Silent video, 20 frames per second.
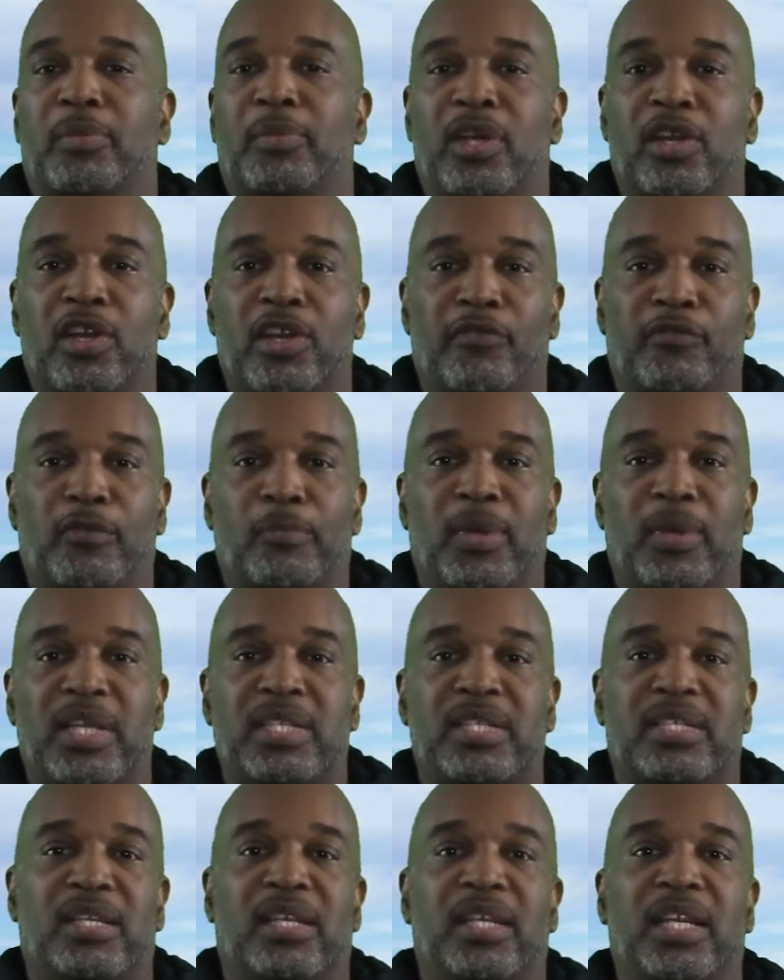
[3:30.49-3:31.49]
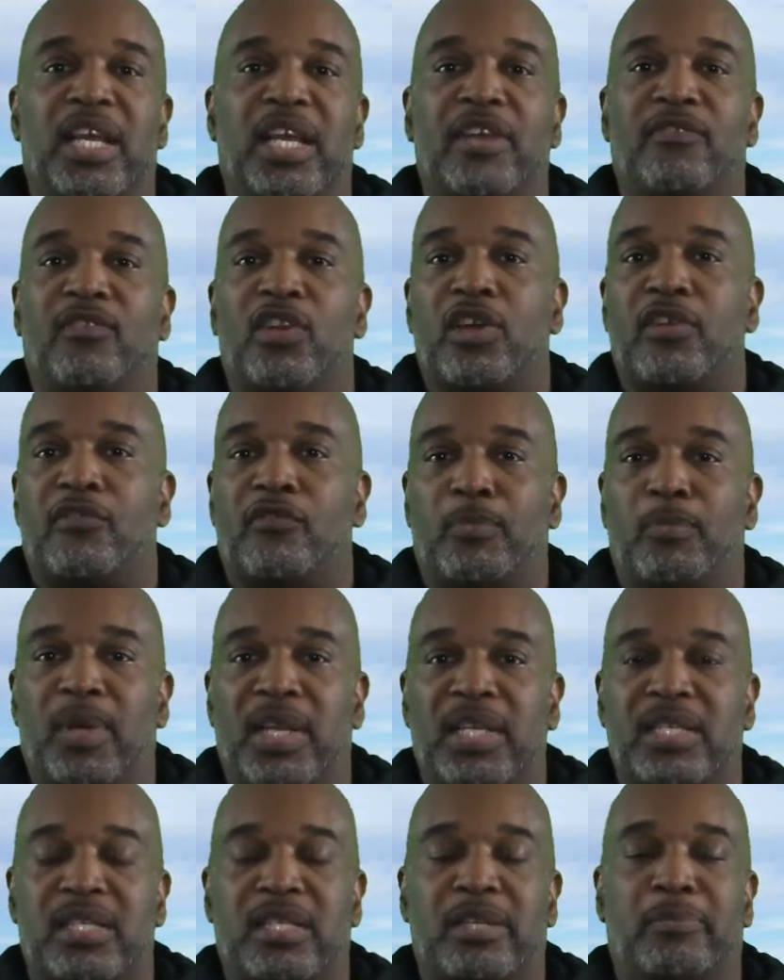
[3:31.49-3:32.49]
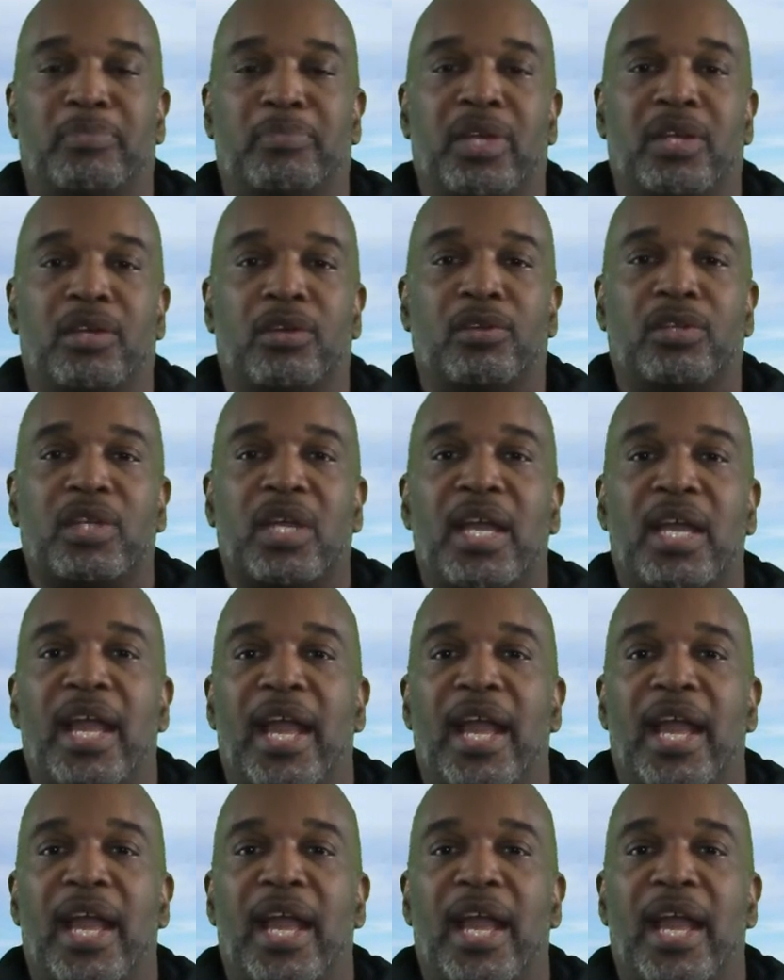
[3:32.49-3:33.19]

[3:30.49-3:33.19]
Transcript: to be looking for places to live, looking for places to build,